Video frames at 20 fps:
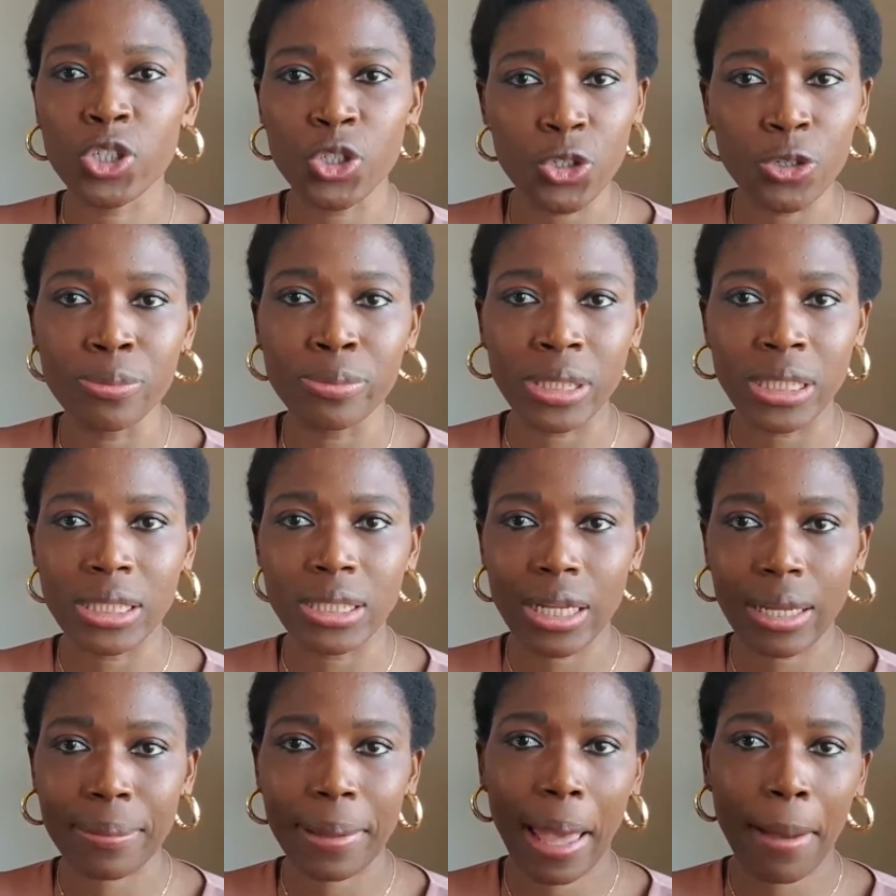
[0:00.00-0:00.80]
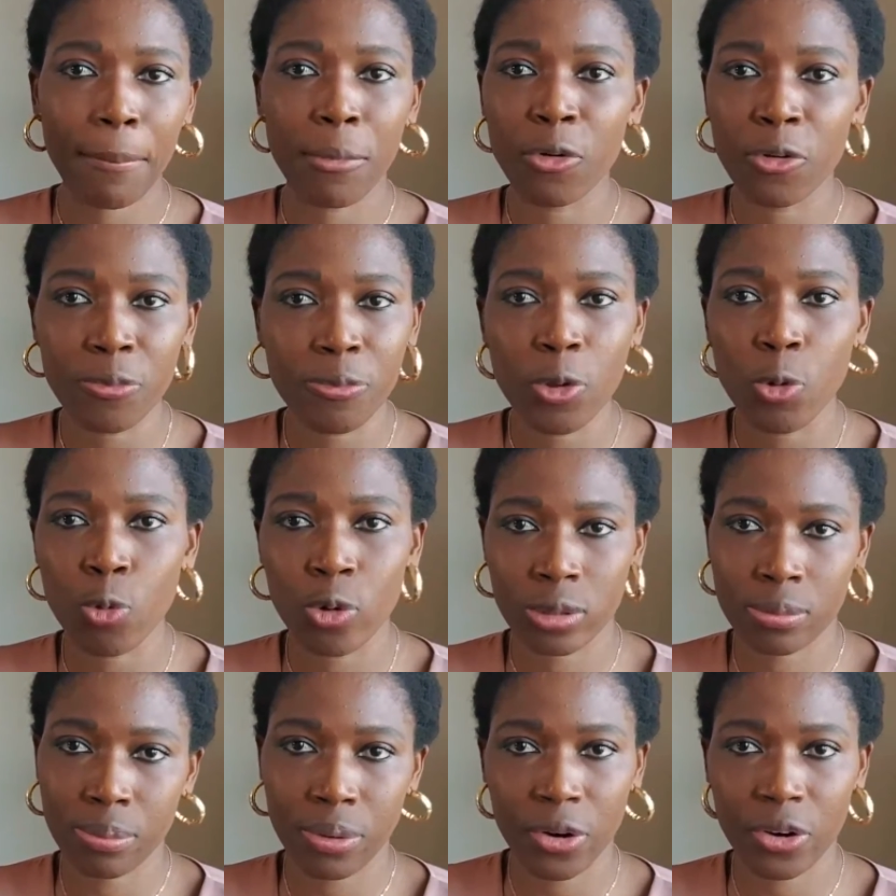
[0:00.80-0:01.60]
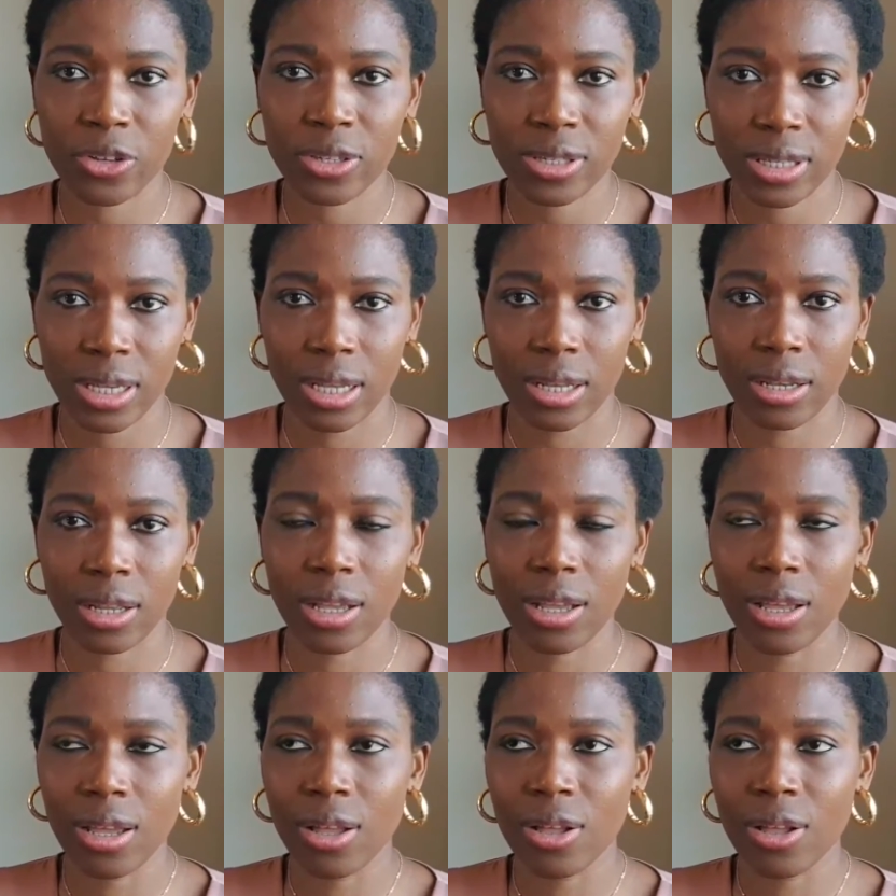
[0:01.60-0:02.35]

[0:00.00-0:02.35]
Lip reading: human. I'm only one person.